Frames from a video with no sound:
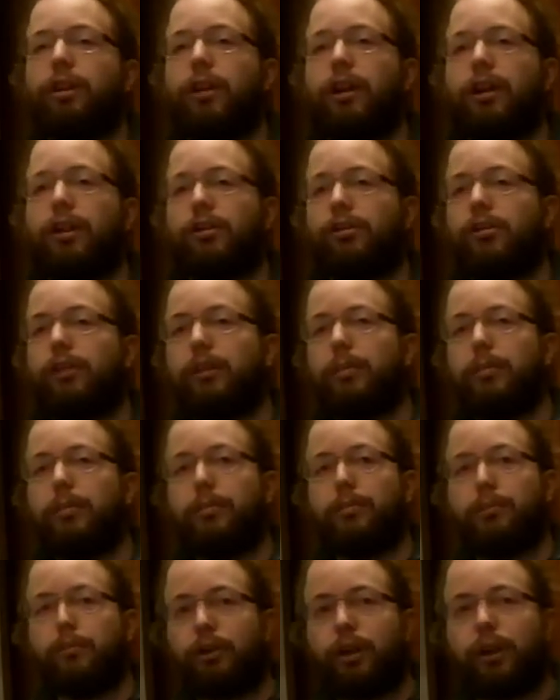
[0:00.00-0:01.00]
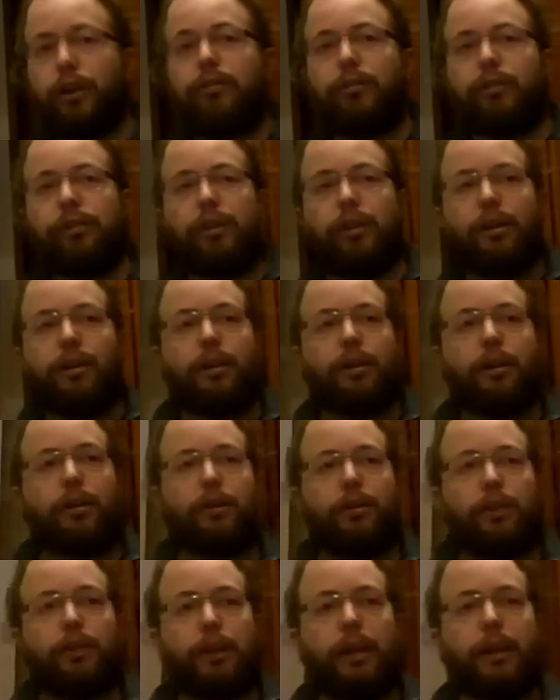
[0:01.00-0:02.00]
are actually changing
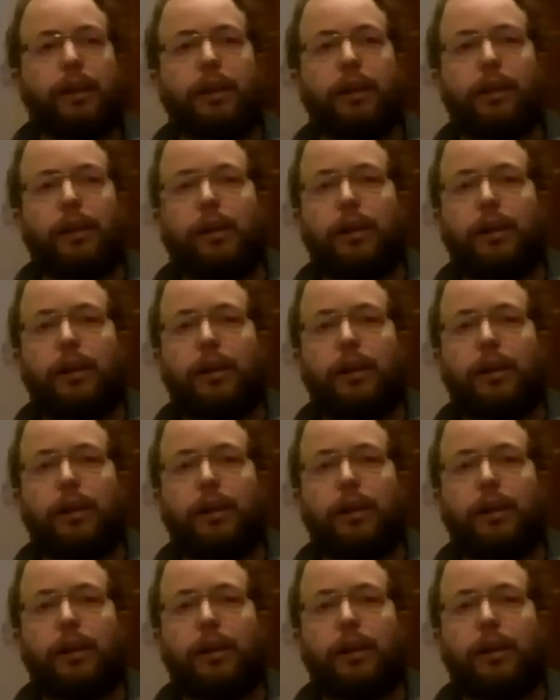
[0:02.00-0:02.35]
the